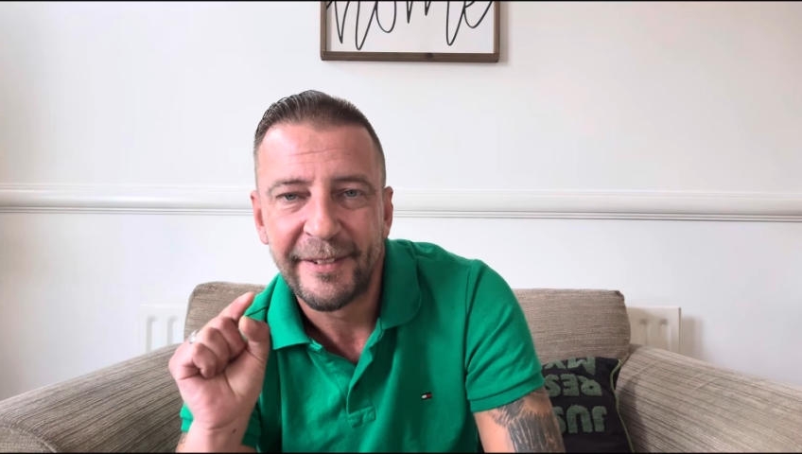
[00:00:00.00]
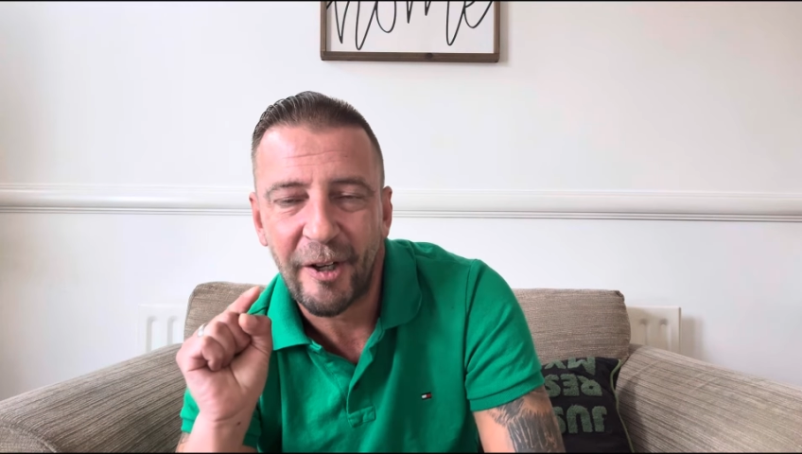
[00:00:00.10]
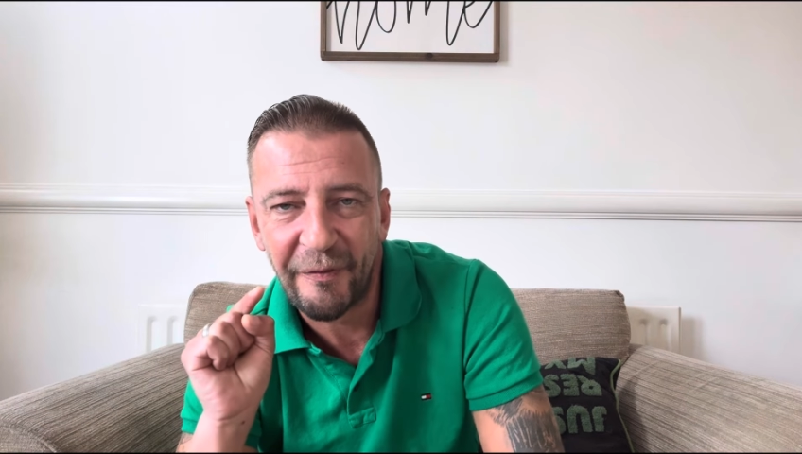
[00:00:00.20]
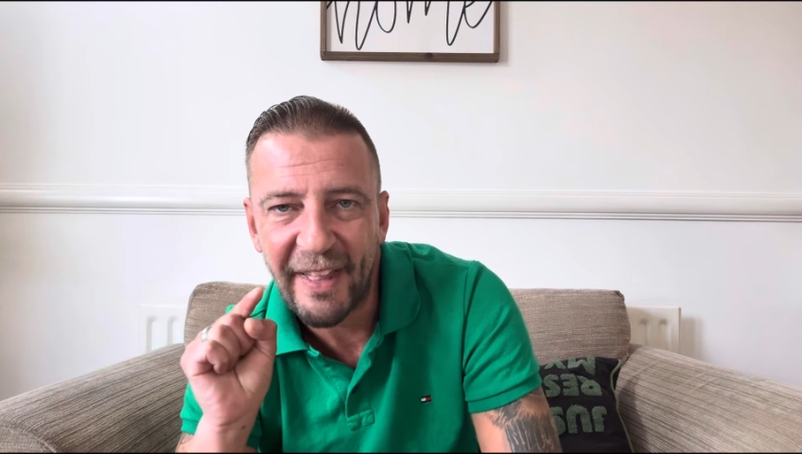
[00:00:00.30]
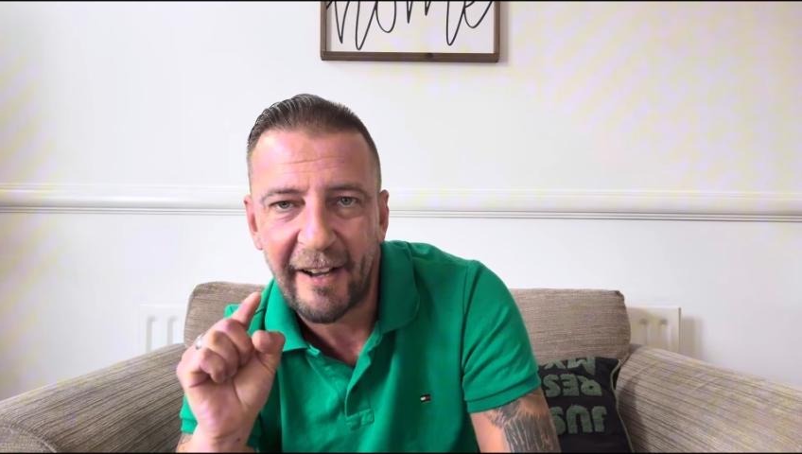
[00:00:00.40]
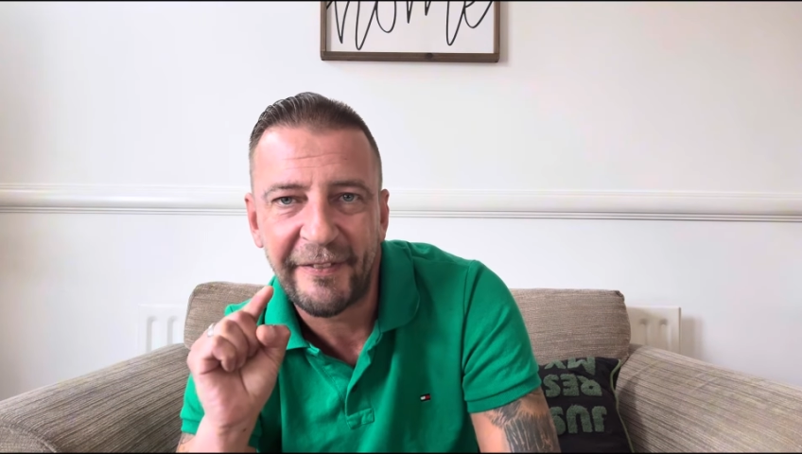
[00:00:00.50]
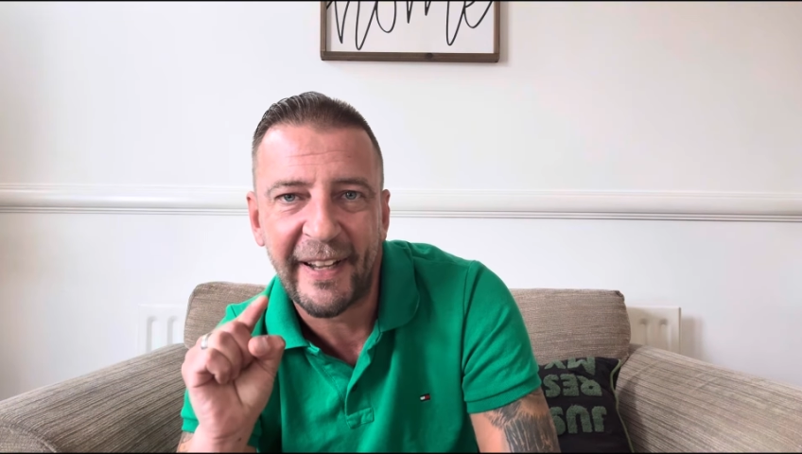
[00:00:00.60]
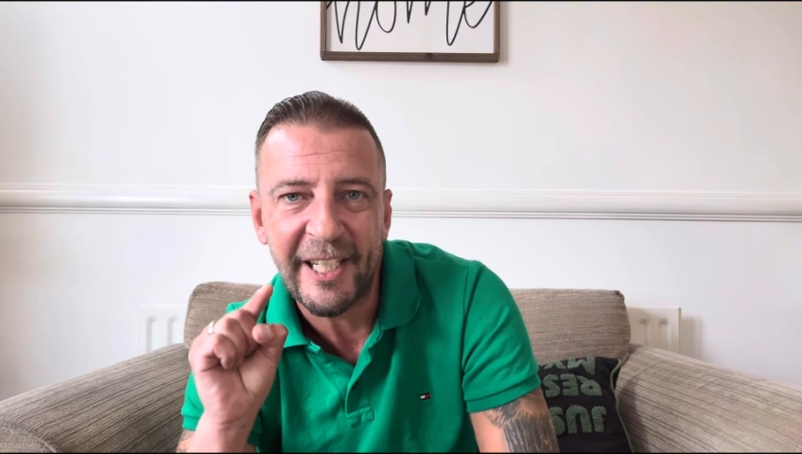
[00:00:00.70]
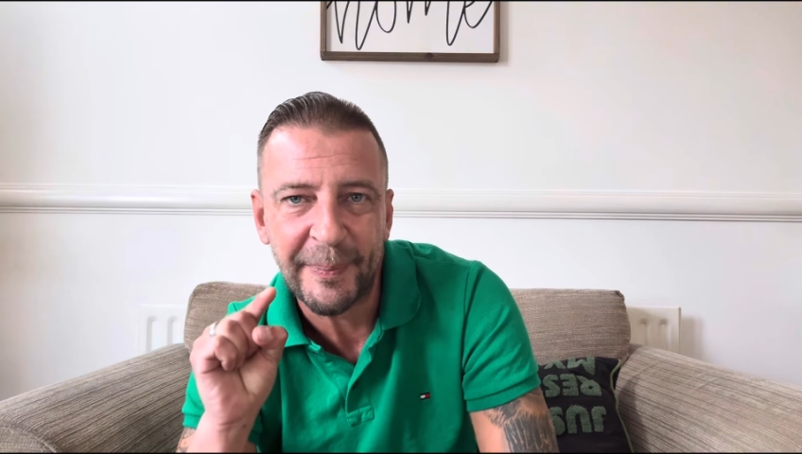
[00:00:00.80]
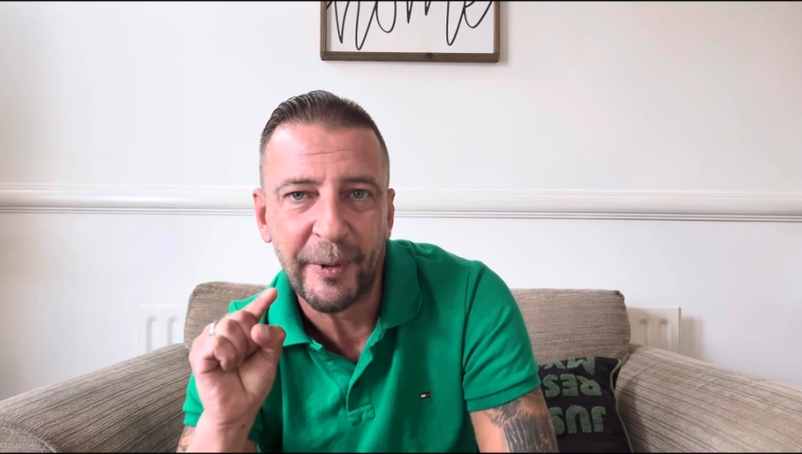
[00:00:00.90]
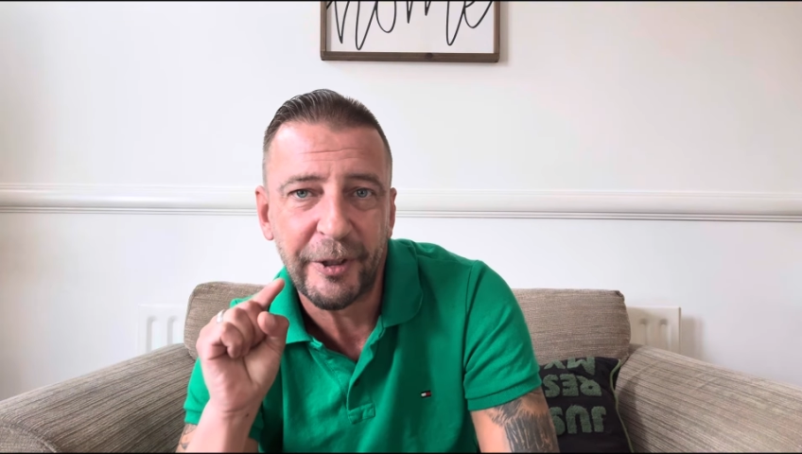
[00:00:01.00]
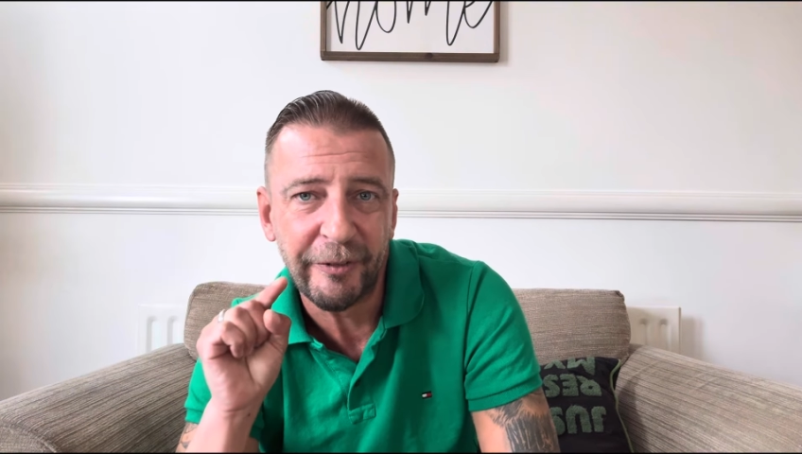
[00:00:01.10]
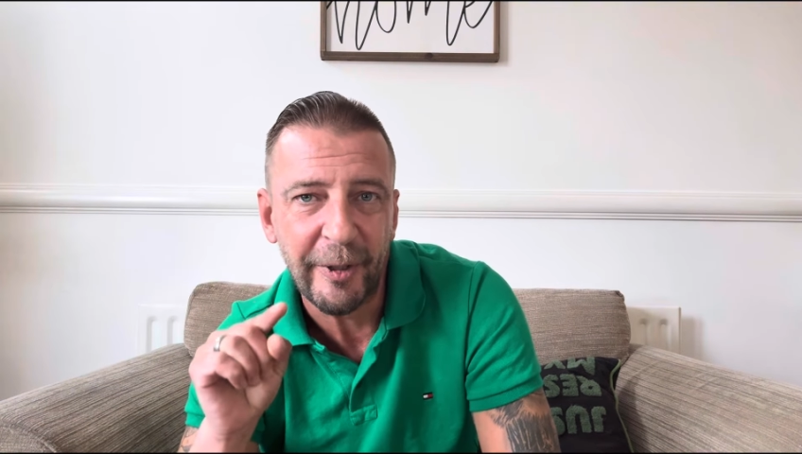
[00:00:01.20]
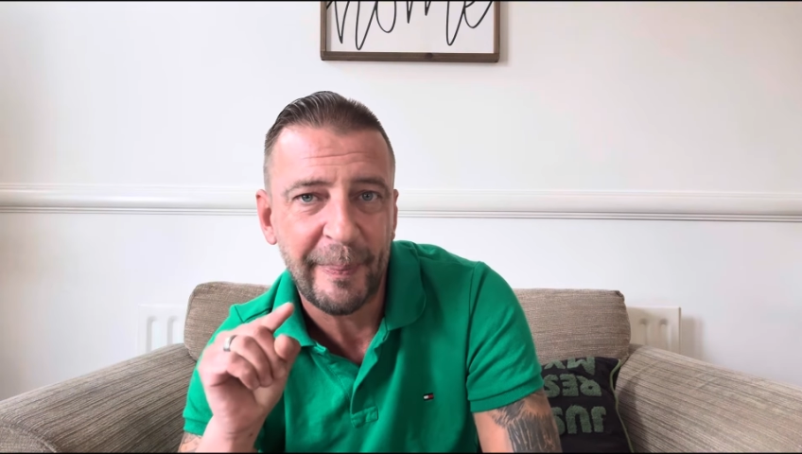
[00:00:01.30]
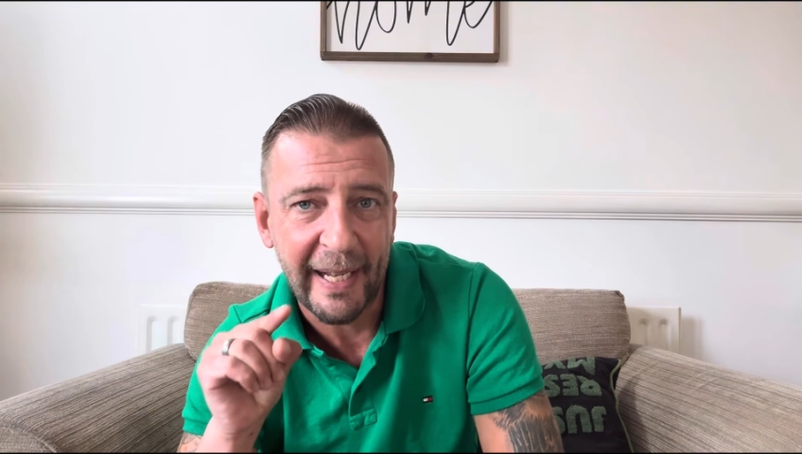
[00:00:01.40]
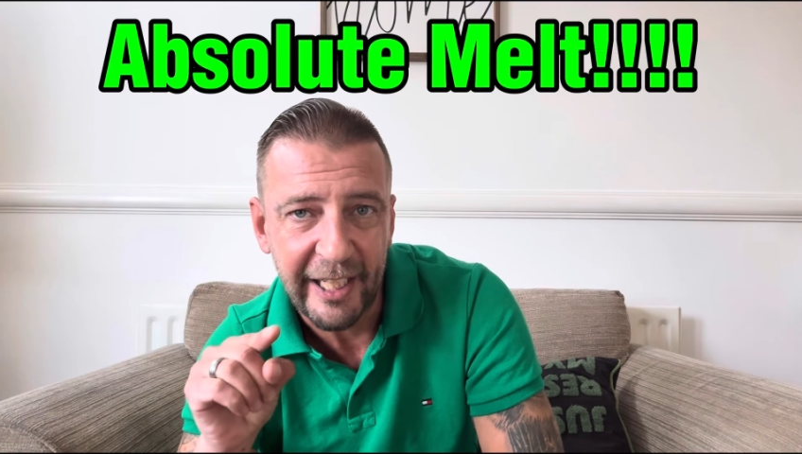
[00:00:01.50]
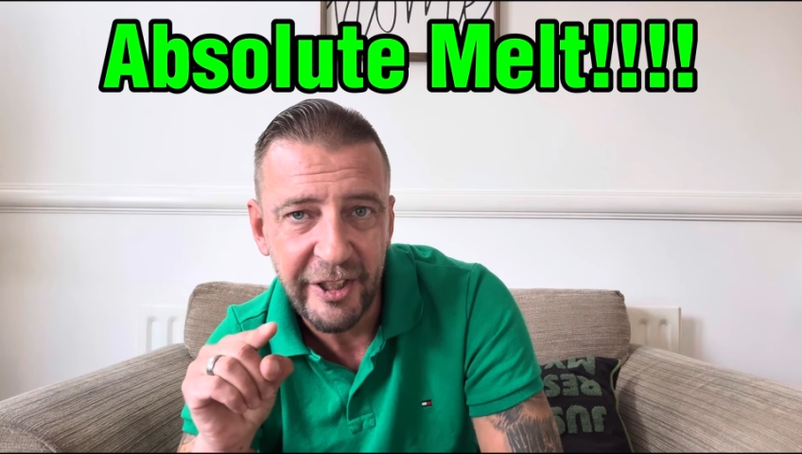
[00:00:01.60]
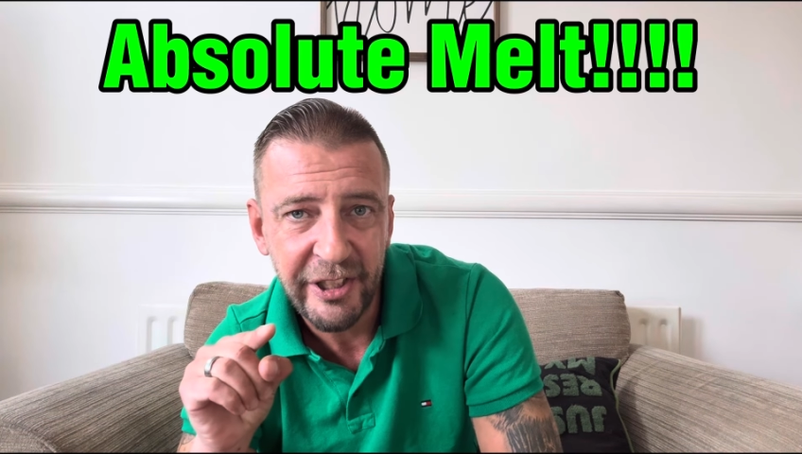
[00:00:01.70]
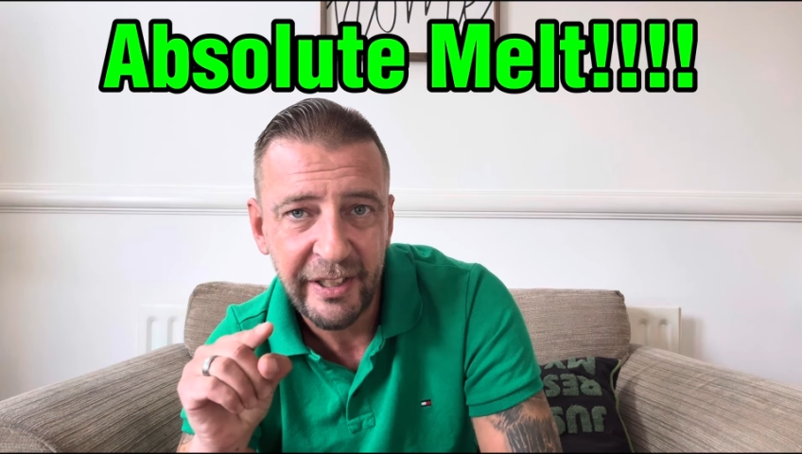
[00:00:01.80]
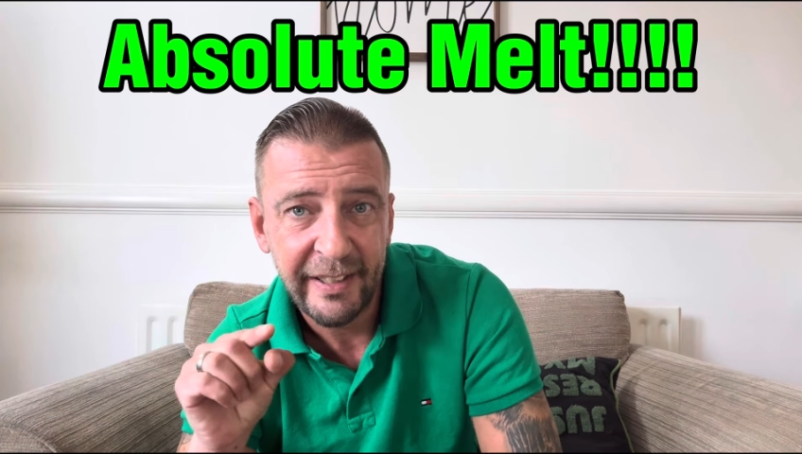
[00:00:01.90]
of that Facebook group page